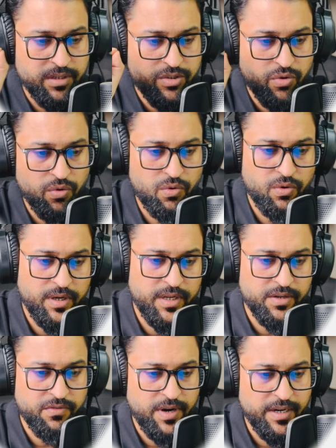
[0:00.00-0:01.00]
So
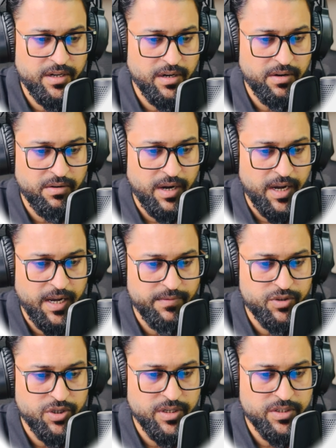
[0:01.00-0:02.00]
in red color I have
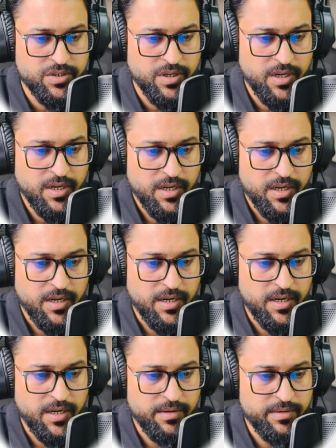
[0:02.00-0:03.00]
just
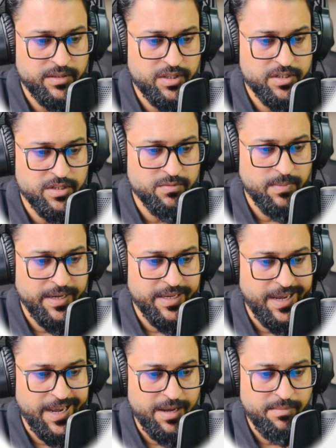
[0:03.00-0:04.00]
this is my
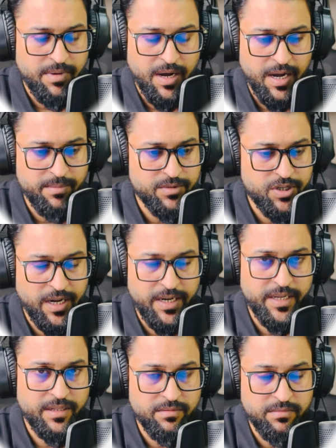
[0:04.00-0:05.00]
aim. I'm
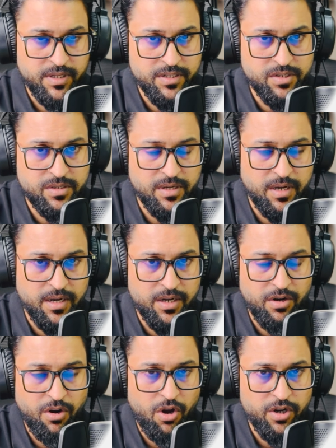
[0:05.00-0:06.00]
telling this
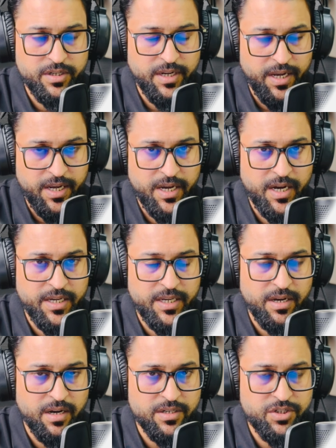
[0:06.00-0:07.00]
Claude AI
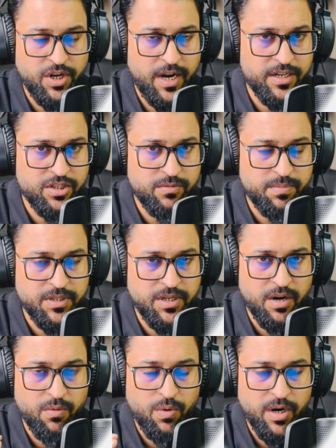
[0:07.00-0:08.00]
or Chat GPT
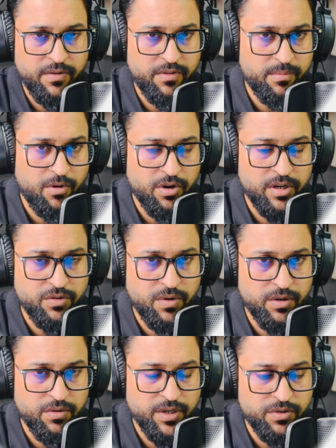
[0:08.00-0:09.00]
or whatever model you
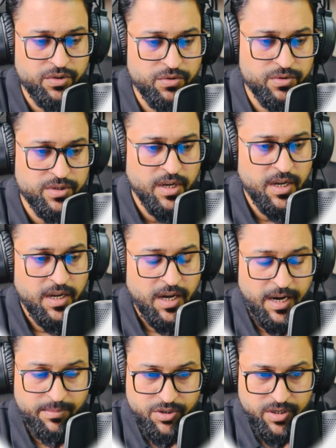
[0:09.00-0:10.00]
are going to use.
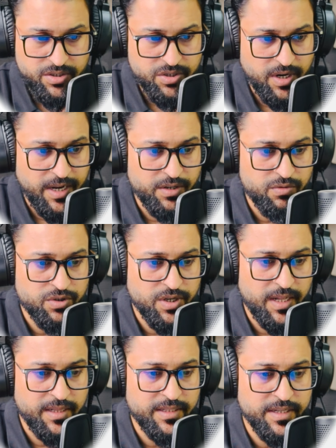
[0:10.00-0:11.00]
I'm just trying to
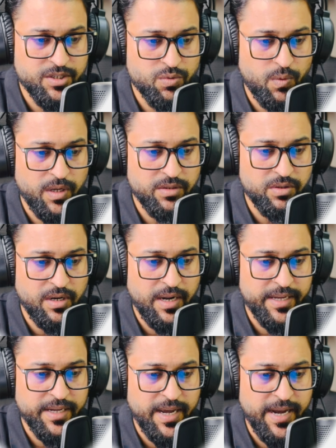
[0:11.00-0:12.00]
tell this one
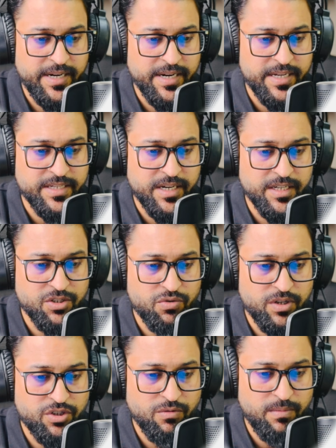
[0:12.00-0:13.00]
like act as a
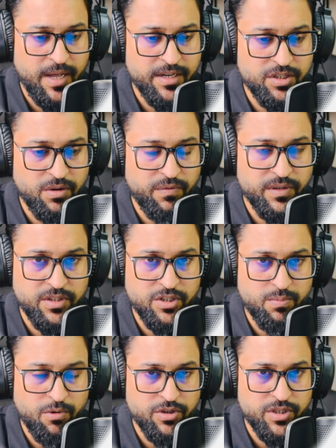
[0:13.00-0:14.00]
construction manager for this
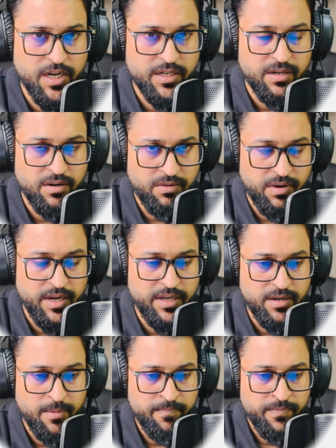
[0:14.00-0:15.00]
project, right?